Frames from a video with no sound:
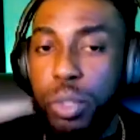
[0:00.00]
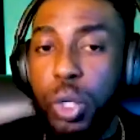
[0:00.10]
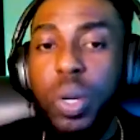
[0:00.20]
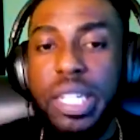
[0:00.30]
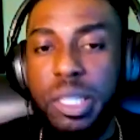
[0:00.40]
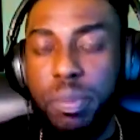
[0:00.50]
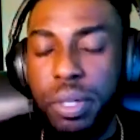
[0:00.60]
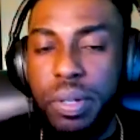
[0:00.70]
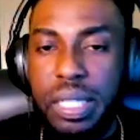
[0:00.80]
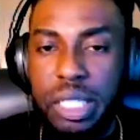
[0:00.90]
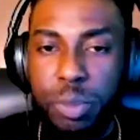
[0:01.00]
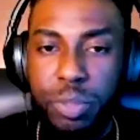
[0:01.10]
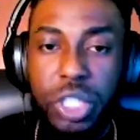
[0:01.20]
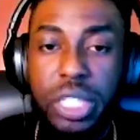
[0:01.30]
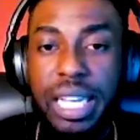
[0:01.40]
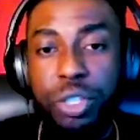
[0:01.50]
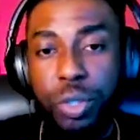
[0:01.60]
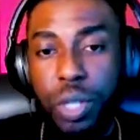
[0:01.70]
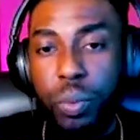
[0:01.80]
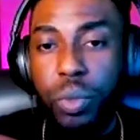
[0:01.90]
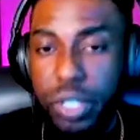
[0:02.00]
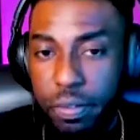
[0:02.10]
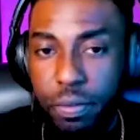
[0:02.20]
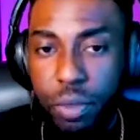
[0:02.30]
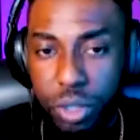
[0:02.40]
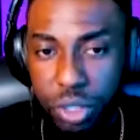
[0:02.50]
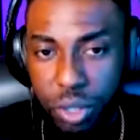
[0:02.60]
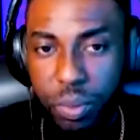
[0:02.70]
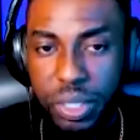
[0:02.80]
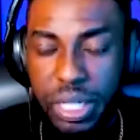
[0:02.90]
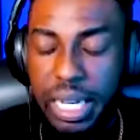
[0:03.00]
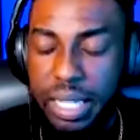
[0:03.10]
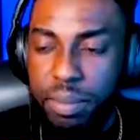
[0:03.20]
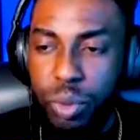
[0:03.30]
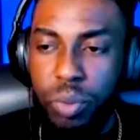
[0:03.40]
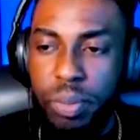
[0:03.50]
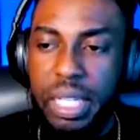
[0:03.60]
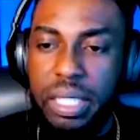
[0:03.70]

your experience, especially as you are working for someone at the moment,